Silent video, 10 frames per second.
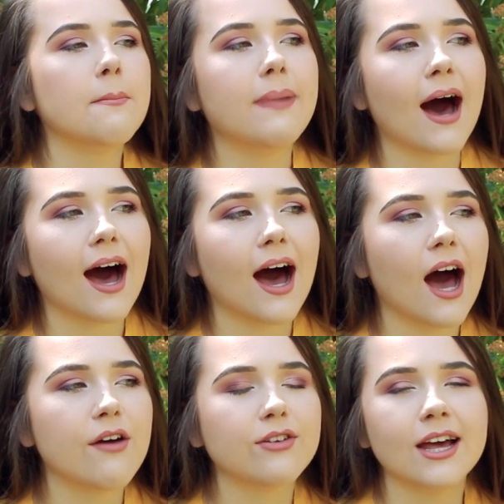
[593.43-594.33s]
but
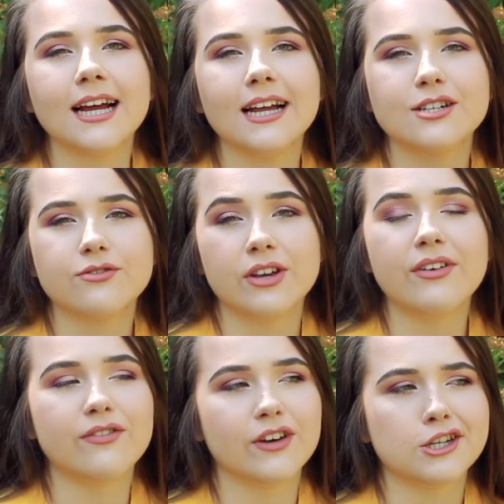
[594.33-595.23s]
I feel like I need to
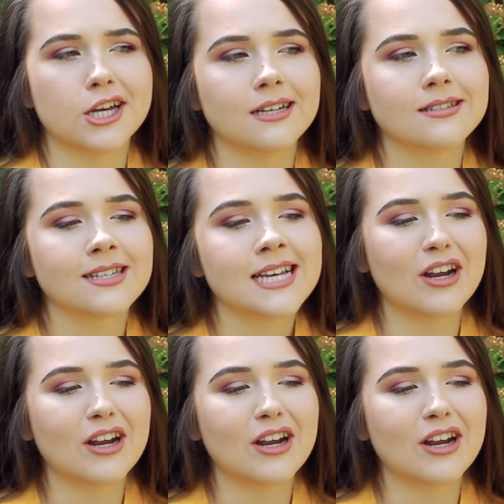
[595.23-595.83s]
reread Vicious